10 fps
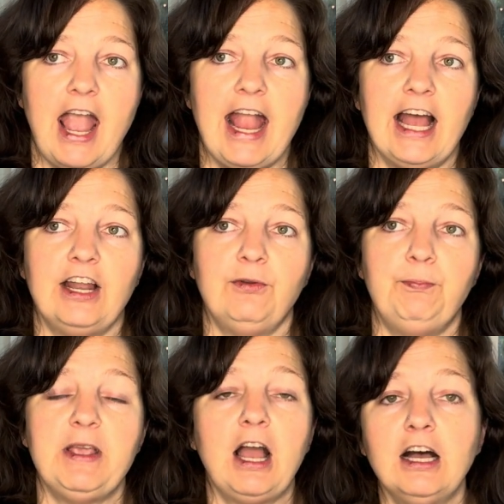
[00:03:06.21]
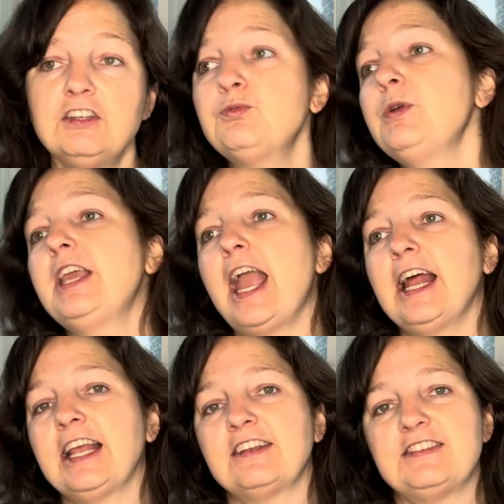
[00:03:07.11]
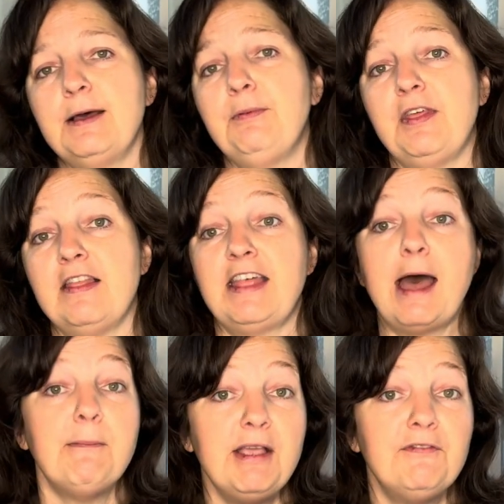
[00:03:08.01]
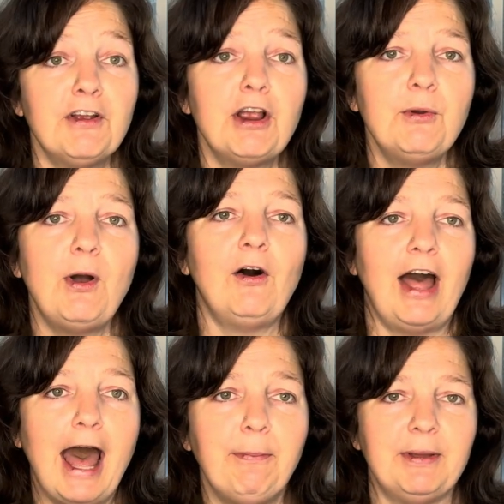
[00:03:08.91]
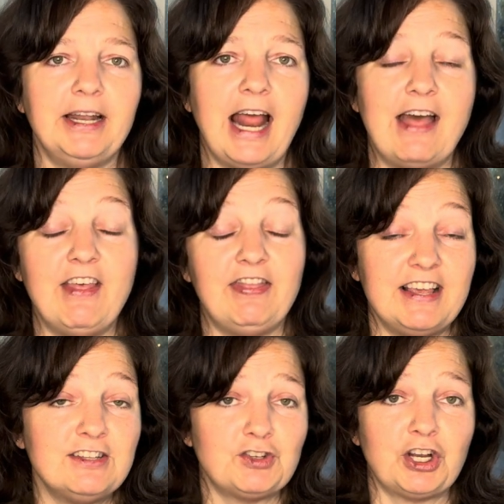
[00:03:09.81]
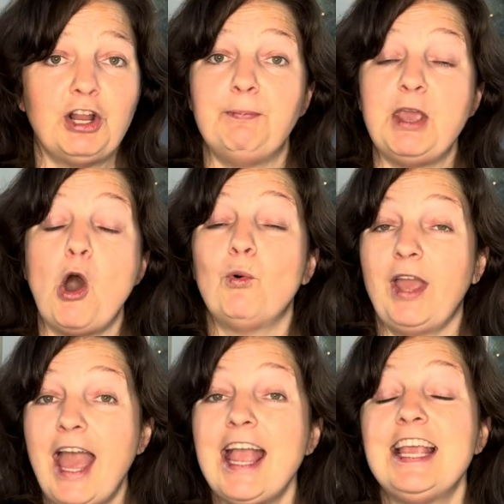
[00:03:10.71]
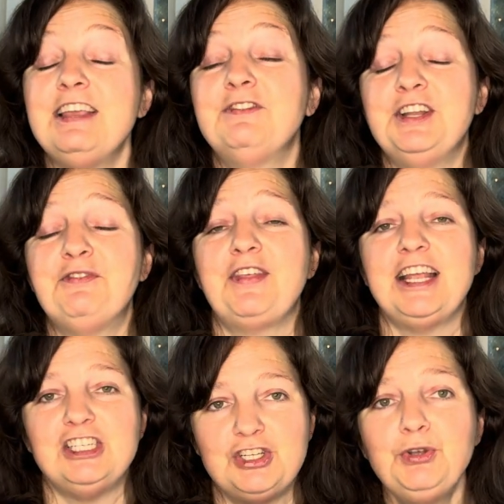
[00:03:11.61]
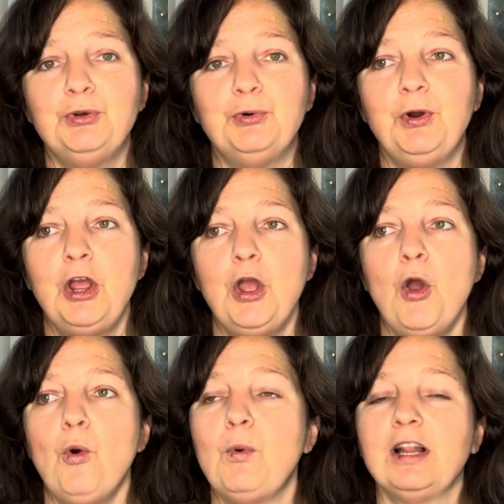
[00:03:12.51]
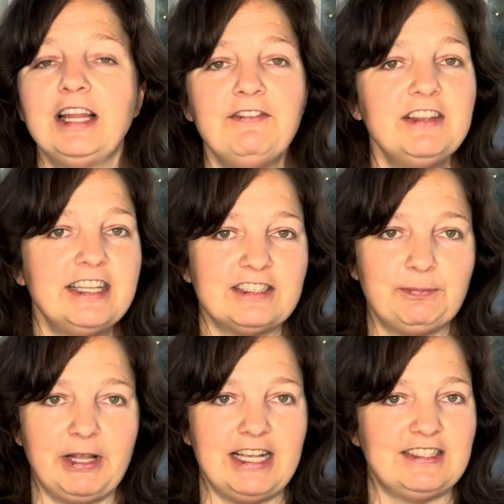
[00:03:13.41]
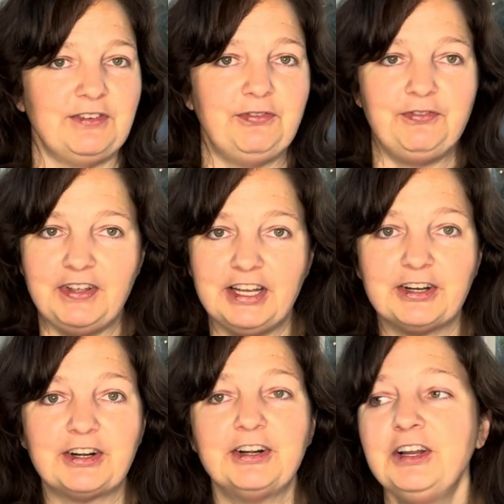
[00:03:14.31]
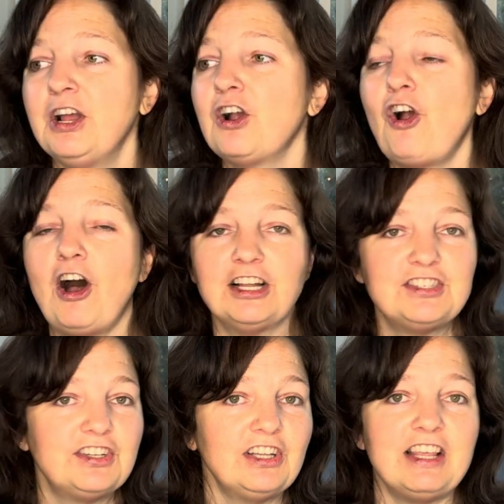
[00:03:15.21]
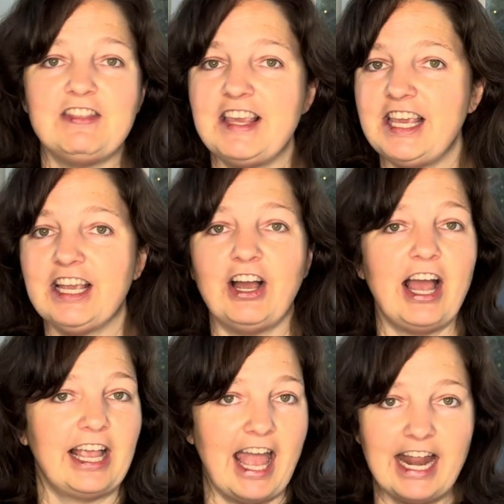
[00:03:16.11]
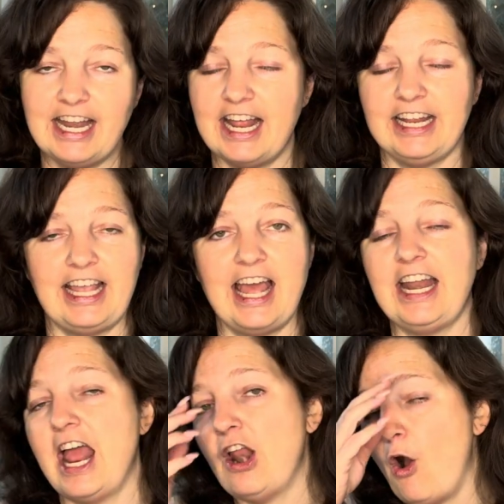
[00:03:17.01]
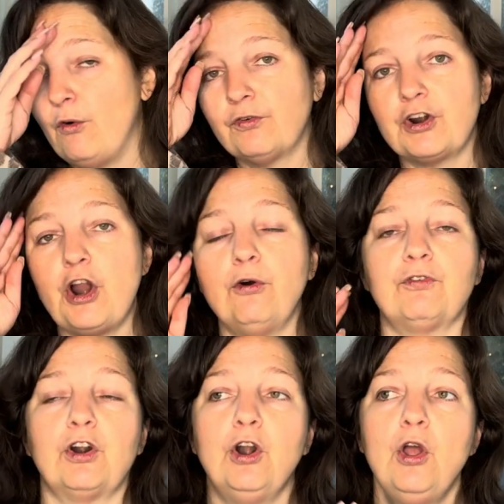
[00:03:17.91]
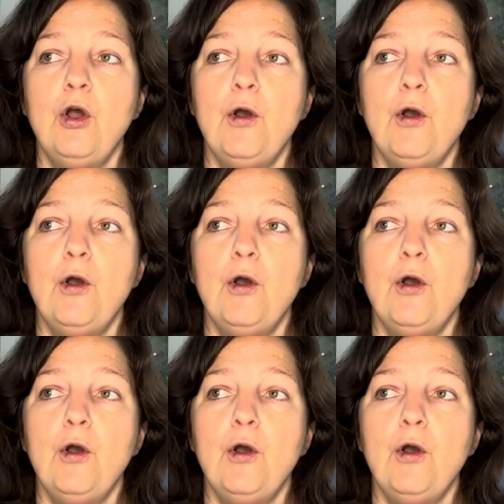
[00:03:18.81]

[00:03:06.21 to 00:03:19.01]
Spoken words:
And because we can't accept that that may very well happen and that things are going to be okay even if they do, we live in this place of fear, constantly thinking again and again and over